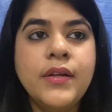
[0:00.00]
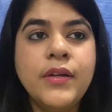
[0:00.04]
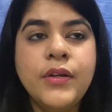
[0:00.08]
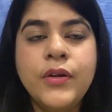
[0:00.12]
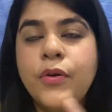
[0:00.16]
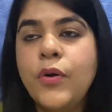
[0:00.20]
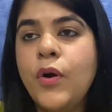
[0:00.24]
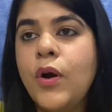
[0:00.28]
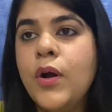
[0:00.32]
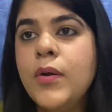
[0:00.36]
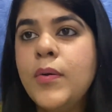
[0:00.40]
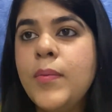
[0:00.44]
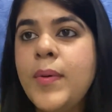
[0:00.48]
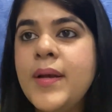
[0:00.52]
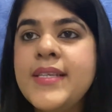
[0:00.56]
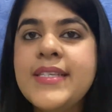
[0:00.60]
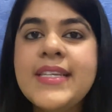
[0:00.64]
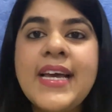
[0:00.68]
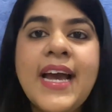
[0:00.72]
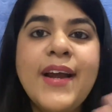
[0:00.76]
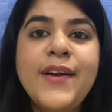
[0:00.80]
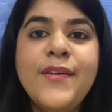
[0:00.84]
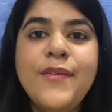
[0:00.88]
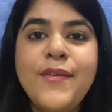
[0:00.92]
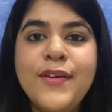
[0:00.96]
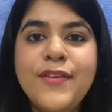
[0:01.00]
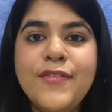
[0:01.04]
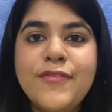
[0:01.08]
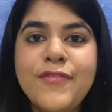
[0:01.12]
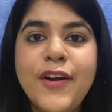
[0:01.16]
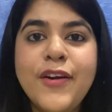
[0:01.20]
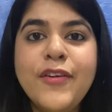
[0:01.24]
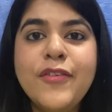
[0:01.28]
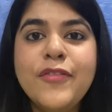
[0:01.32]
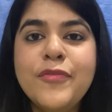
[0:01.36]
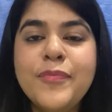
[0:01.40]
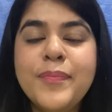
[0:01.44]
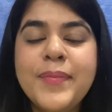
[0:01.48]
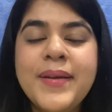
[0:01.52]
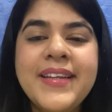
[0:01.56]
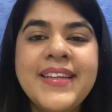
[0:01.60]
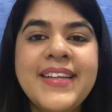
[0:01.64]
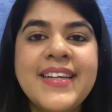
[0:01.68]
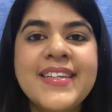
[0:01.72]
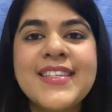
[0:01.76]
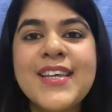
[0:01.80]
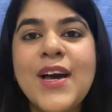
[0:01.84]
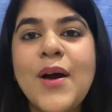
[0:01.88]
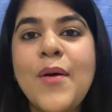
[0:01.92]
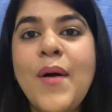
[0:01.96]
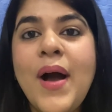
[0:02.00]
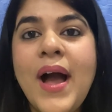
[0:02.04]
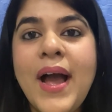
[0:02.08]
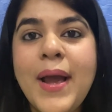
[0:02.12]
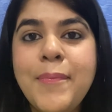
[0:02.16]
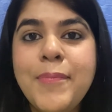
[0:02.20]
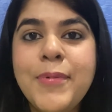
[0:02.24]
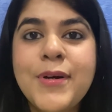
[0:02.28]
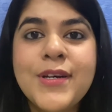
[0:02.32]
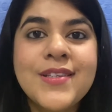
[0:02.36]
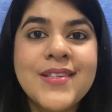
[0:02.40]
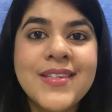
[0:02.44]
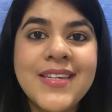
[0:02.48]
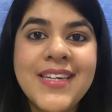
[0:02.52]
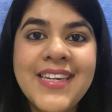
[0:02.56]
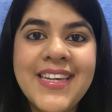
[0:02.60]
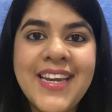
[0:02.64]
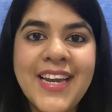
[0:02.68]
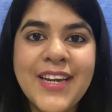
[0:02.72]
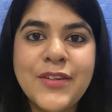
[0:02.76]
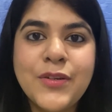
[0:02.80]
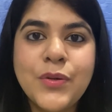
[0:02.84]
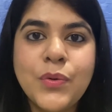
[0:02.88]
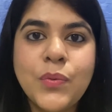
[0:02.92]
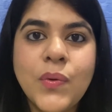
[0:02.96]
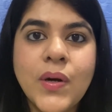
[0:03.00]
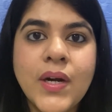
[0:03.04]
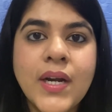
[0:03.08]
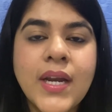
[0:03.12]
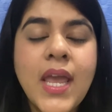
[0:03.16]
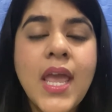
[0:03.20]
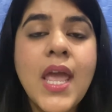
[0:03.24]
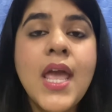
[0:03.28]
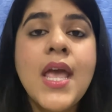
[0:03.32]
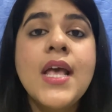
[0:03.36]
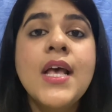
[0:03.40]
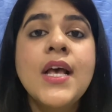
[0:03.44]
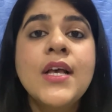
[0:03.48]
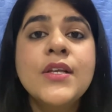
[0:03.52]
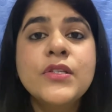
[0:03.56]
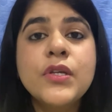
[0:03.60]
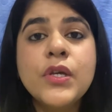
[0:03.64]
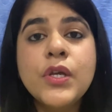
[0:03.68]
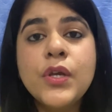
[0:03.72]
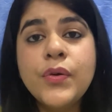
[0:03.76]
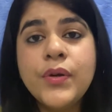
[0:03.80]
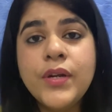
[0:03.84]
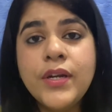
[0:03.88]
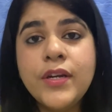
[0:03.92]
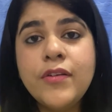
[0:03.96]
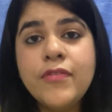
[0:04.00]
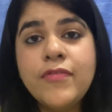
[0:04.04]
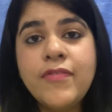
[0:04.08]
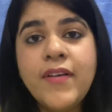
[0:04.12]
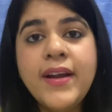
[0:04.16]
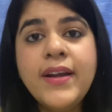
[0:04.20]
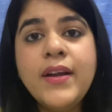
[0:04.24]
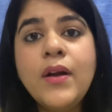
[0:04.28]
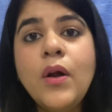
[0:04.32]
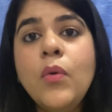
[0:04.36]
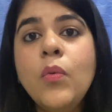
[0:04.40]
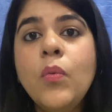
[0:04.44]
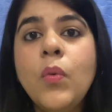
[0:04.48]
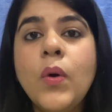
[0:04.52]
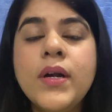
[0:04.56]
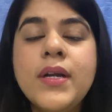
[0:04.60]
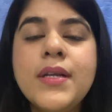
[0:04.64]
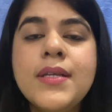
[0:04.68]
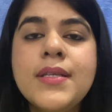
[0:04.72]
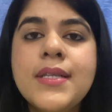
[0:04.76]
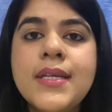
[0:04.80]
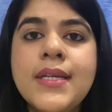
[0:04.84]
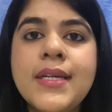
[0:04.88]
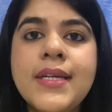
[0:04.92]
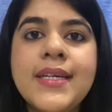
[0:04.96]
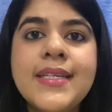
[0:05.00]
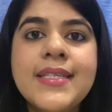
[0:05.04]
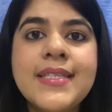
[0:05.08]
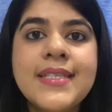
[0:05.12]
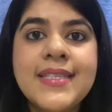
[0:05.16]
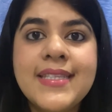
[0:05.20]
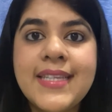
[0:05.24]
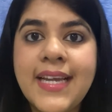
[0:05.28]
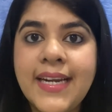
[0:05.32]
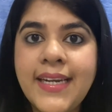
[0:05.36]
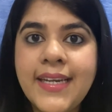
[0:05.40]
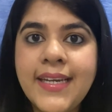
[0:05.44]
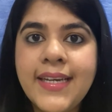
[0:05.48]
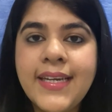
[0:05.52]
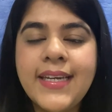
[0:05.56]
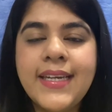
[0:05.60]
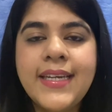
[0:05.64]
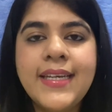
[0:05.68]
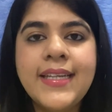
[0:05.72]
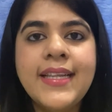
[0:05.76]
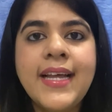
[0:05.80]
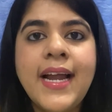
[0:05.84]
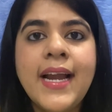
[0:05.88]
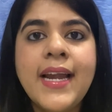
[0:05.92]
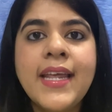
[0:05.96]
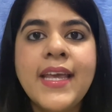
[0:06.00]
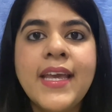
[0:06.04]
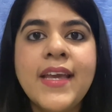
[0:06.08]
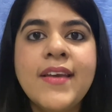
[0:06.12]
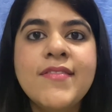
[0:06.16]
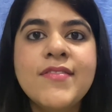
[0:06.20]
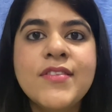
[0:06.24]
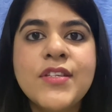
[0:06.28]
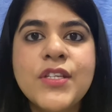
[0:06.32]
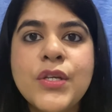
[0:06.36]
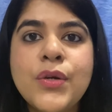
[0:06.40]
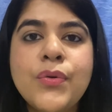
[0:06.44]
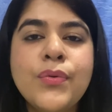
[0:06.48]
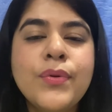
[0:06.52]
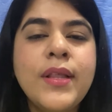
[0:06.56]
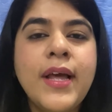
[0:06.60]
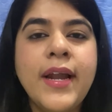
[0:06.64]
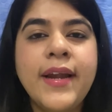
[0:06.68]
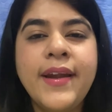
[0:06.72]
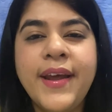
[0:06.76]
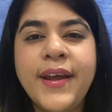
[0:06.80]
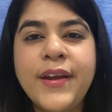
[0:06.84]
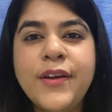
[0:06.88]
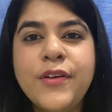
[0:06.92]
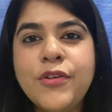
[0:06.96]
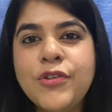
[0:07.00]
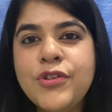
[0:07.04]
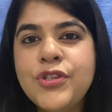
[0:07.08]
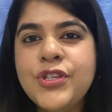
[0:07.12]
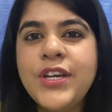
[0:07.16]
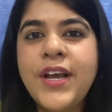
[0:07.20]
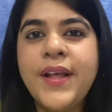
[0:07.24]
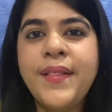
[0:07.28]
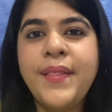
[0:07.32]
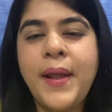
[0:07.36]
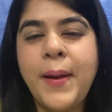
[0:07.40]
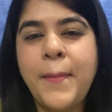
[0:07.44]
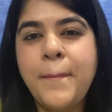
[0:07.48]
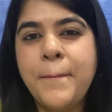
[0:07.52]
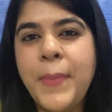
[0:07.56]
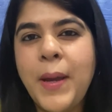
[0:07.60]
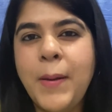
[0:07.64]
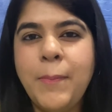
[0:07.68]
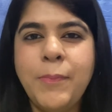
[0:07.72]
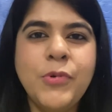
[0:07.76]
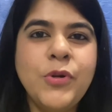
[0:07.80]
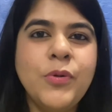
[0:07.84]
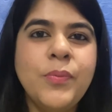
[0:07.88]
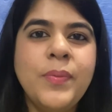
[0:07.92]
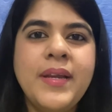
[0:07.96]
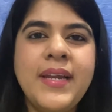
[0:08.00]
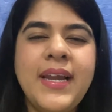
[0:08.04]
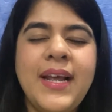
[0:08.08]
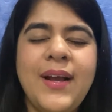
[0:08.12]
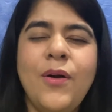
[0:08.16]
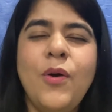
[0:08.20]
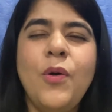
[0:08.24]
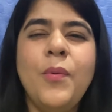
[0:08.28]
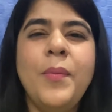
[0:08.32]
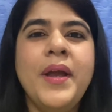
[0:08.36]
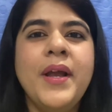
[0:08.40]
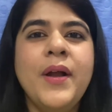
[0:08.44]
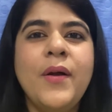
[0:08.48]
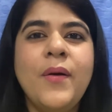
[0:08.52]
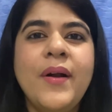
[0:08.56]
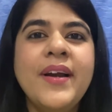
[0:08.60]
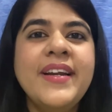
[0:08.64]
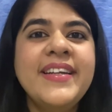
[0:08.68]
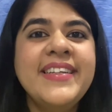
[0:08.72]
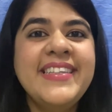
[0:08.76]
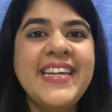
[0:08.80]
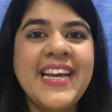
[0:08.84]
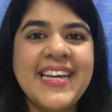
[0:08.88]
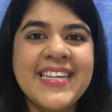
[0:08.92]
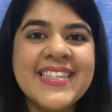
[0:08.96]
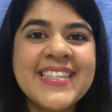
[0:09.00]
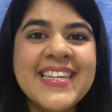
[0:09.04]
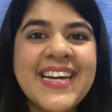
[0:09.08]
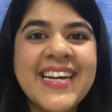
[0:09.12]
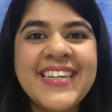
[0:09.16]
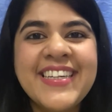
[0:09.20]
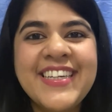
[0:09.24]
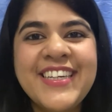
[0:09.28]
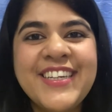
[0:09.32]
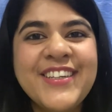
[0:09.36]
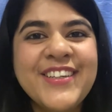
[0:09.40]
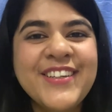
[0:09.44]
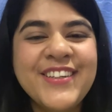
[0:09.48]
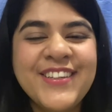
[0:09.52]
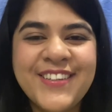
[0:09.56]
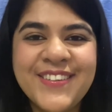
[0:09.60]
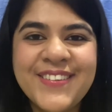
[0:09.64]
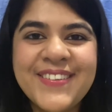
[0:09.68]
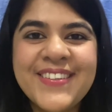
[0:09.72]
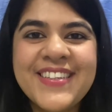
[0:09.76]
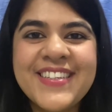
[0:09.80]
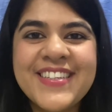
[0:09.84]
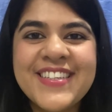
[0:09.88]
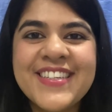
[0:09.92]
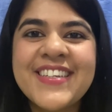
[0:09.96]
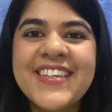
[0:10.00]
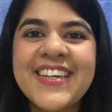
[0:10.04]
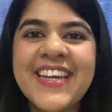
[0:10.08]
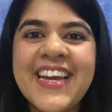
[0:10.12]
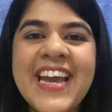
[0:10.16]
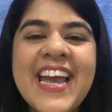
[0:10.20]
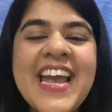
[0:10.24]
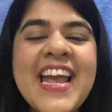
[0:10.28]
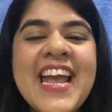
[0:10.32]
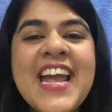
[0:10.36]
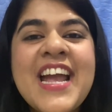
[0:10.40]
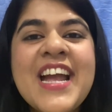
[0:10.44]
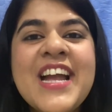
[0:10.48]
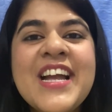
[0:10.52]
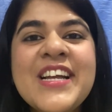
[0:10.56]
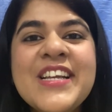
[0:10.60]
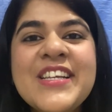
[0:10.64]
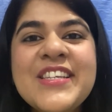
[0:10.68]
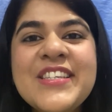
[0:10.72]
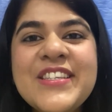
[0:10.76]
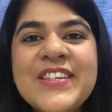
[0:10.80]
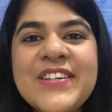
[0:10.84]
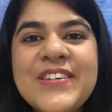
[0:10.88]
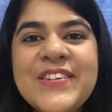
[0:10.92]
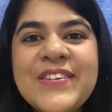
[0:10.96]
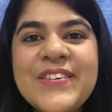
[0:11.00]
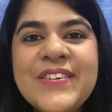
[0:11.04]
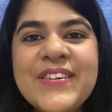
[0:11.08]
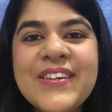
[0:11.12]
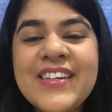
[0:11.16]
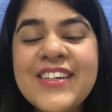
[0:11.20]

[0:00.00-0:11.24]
on my side or in front of me. That's how I personally like to work. So you need to find out what is it aesthetically that gives you that energy and that pep to be like, oh my god, yes, I need to do this today. So